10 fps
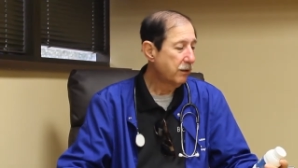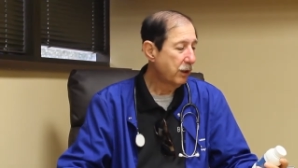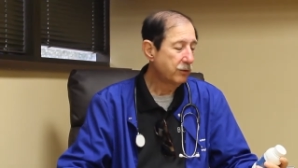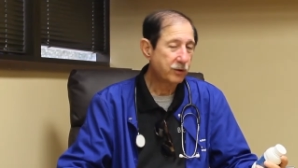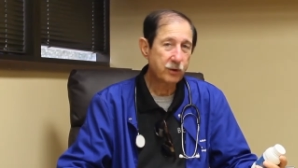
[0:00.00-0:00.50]

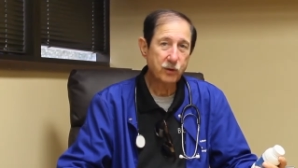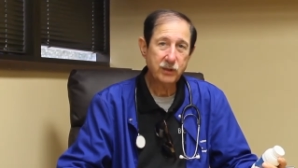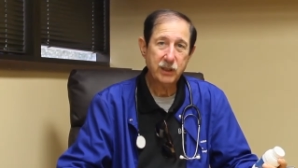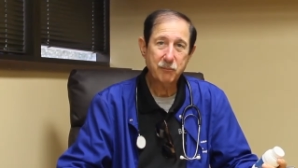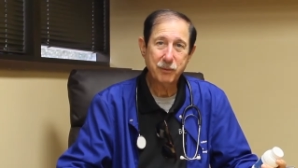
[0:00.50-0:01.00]
Those
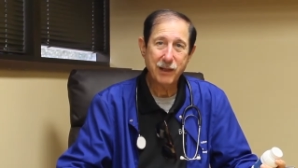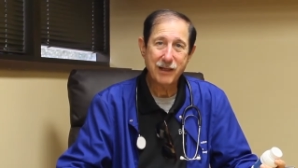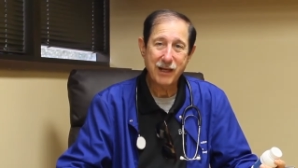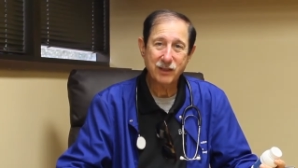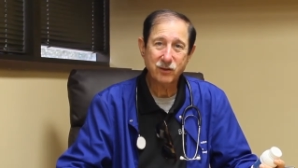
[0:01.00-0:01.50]
thirteen
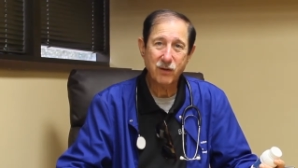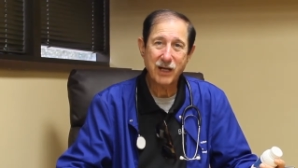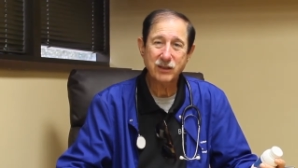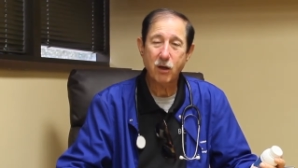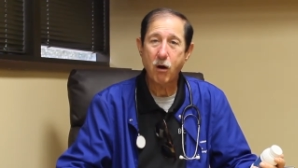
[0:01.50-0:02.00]
plant
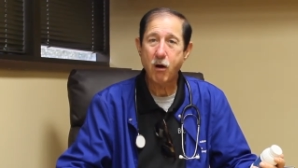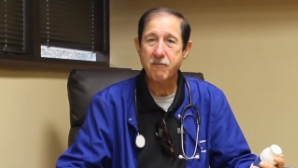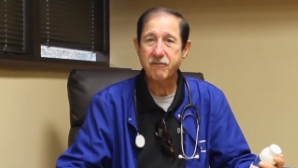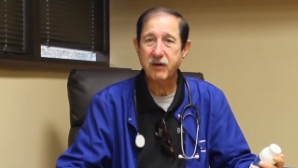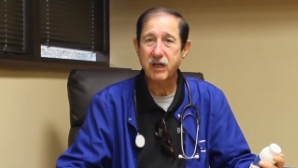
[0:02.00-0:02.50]
extracts are
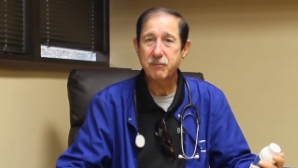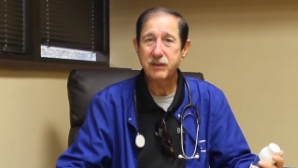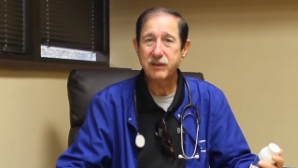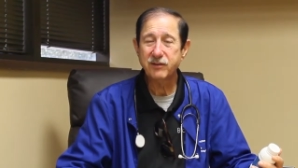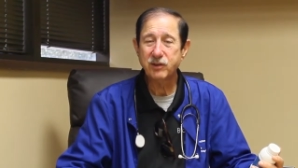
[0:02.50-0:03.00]
very
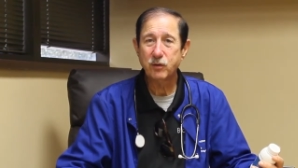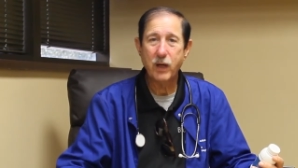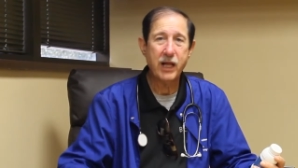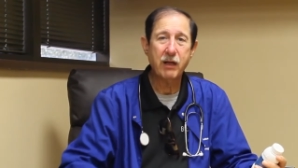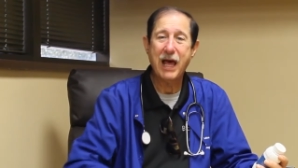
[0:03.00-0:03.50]
medicinal
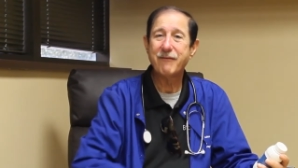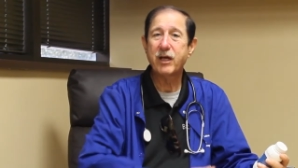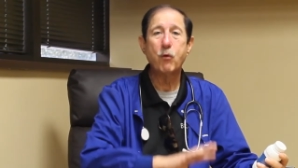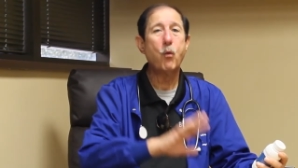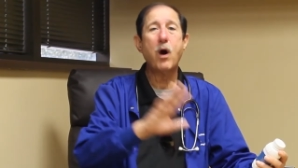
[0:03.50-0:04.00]
and have
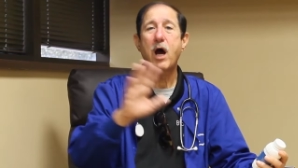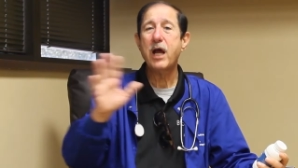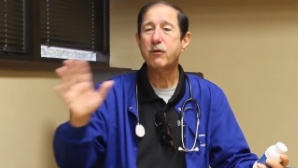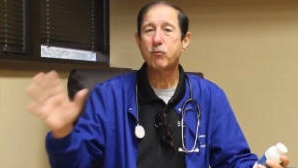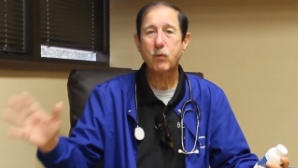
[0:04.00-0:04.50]
a
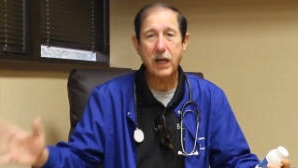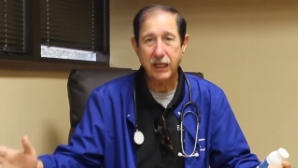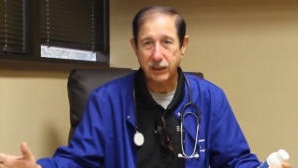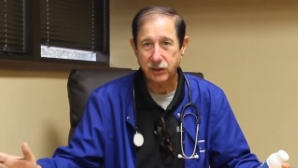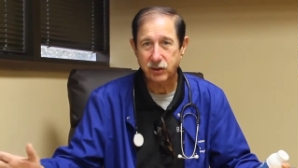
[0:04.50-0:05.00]
wide
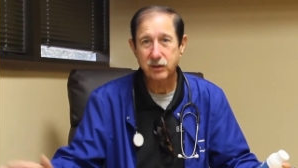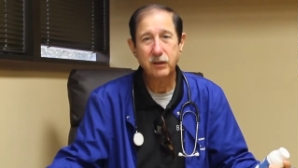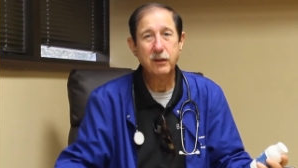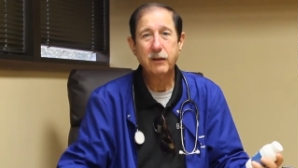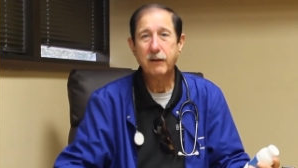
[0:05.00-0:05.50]
range
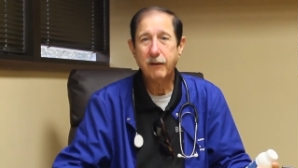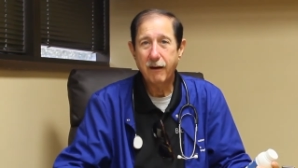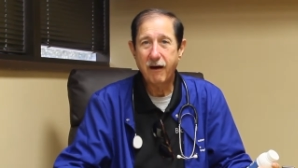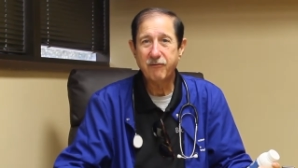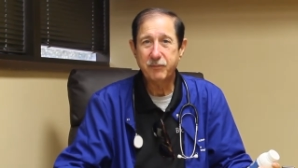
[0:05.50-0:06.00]

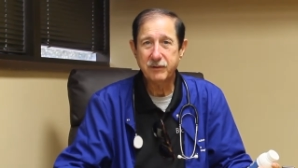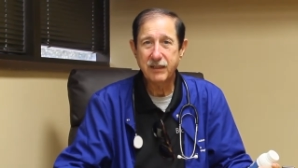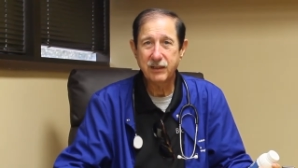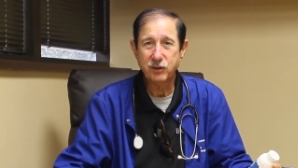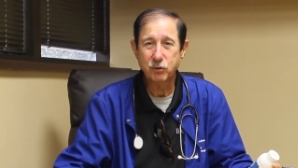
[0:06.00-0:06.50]
of
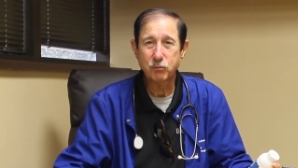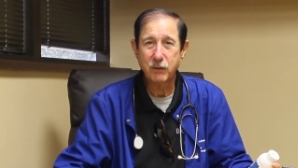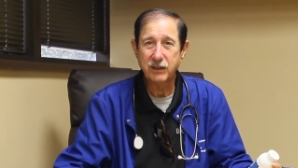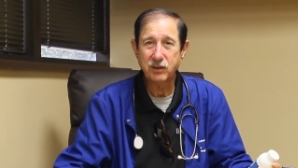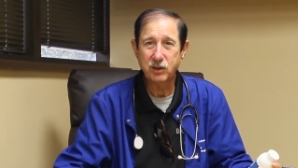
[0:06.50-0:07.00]
potential
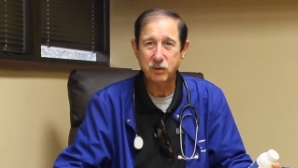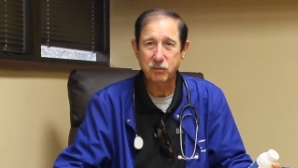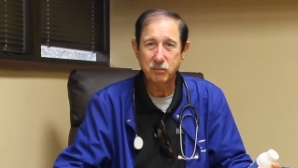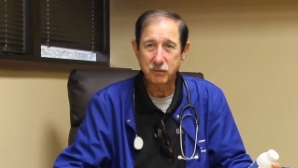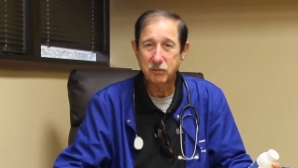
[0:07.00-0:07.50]

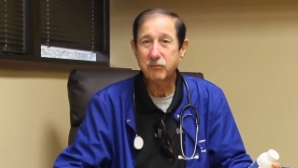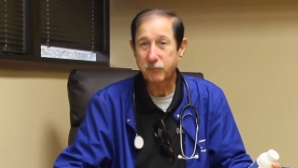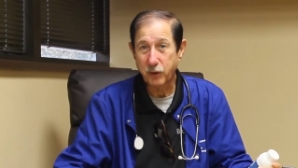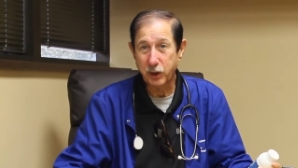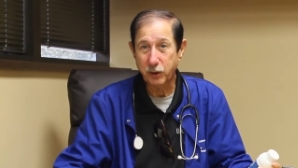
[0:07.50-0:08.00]
rescue
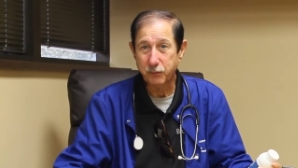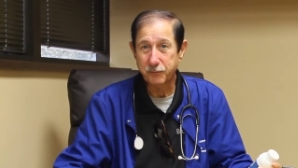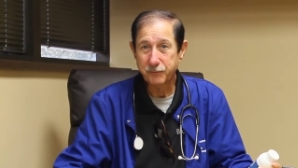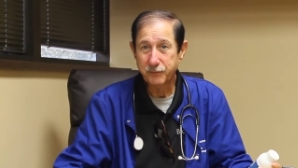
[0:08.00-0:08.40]
for you.